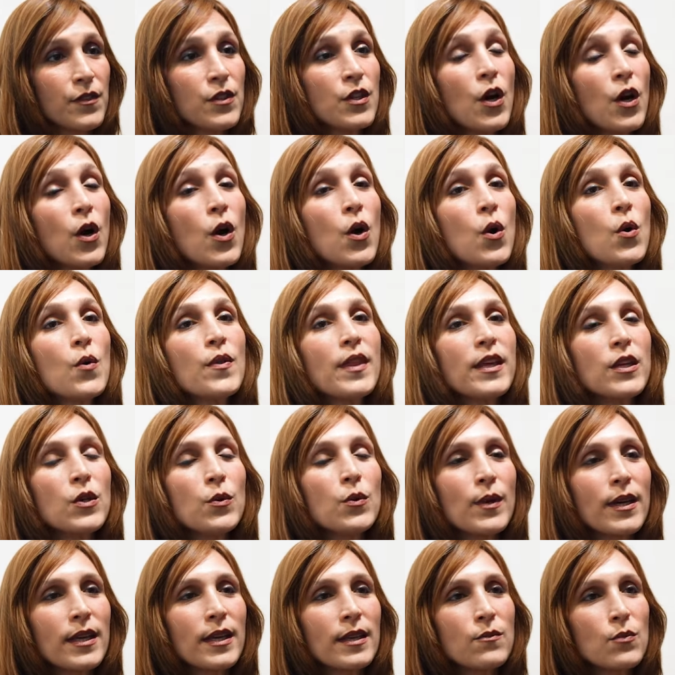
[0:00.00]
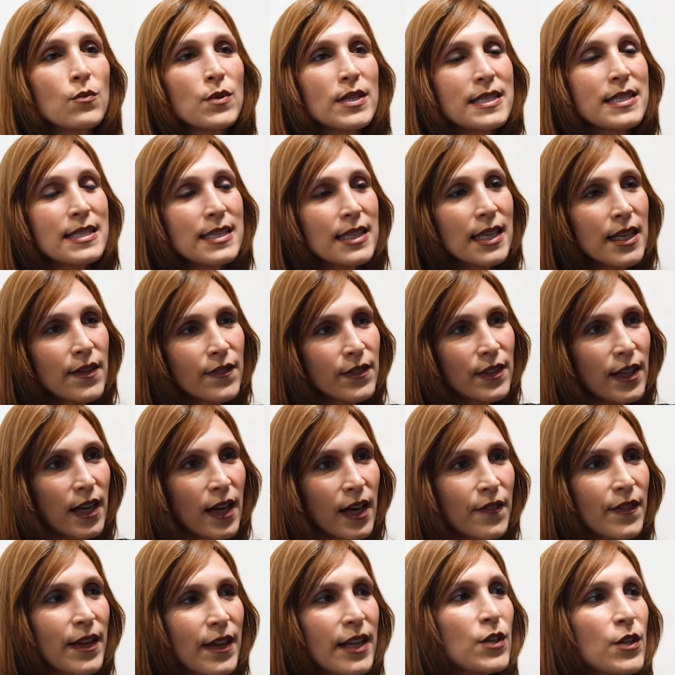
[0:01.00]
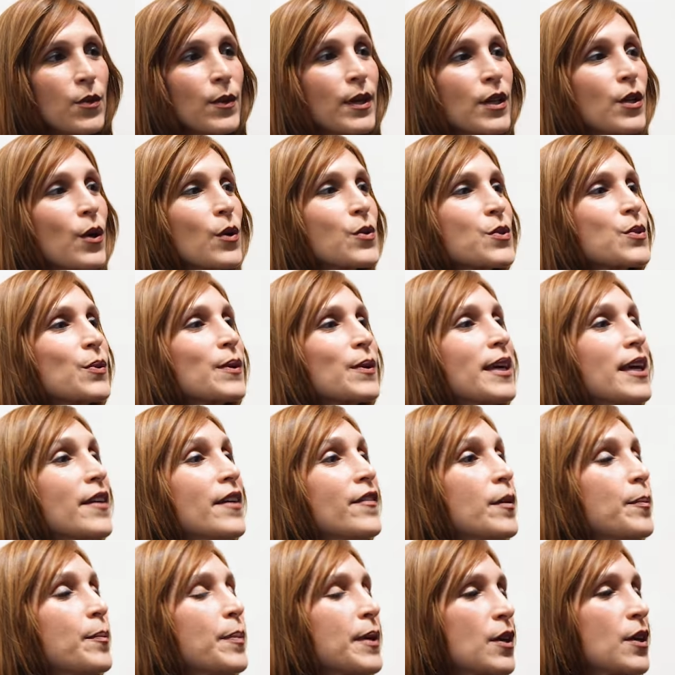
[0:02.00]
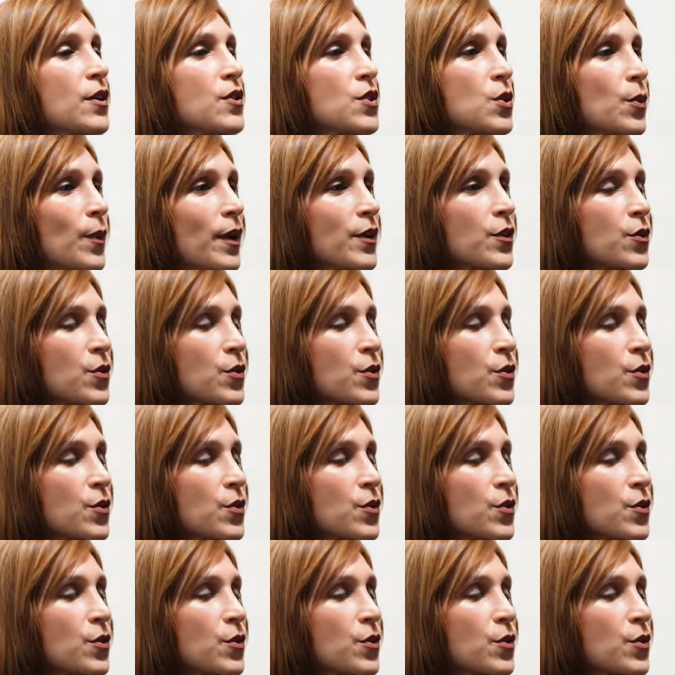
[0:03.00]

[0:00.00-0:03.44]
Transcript: Know that you can receive love and you can also give it because you